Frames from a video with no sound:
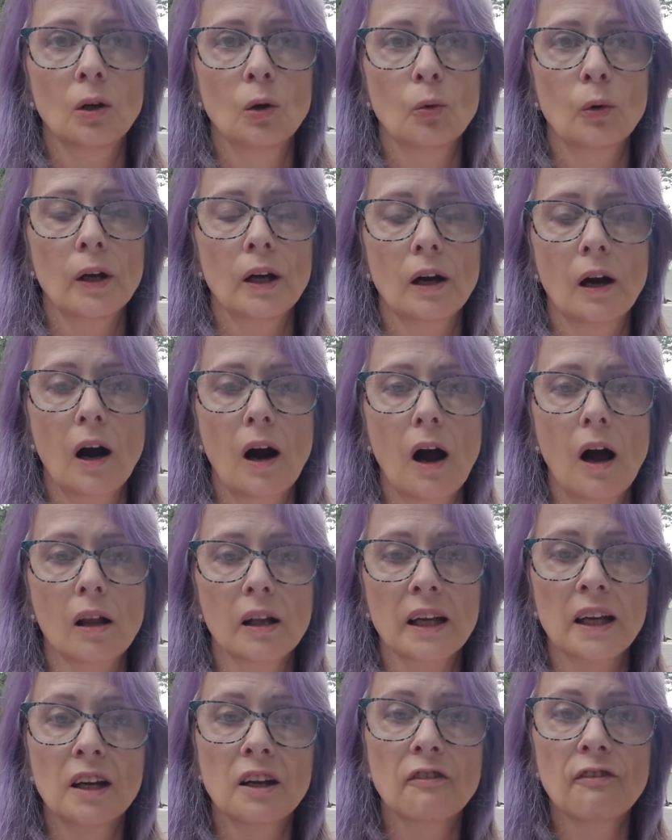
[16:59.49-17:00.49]
We are all
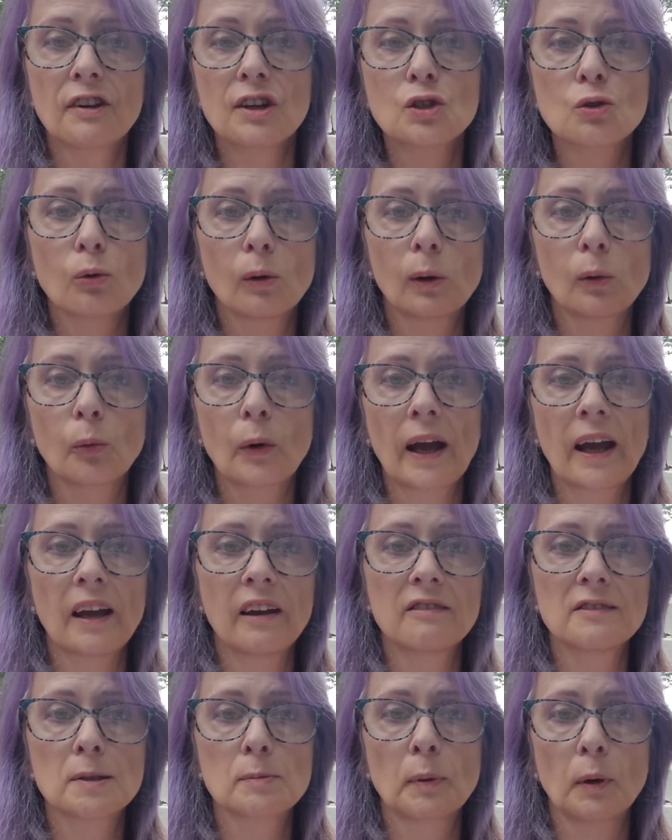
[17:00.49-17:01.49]
individual
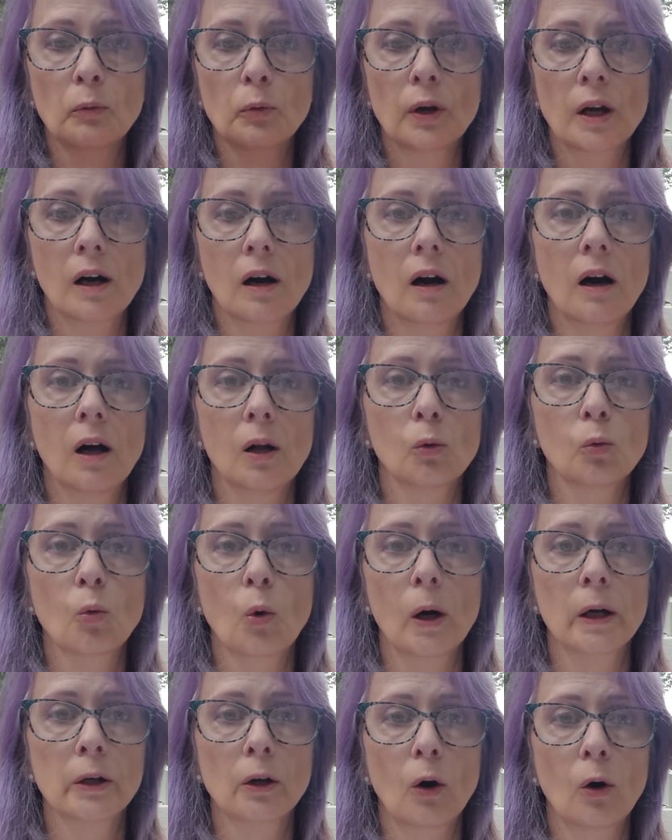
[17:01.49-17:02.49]
waves, but we are all
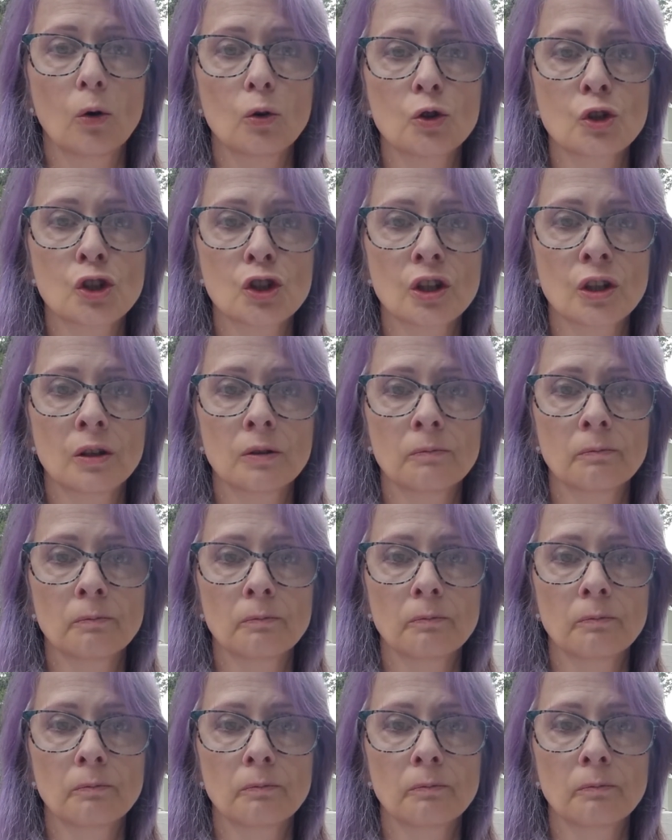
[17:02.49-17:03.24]
one ocean.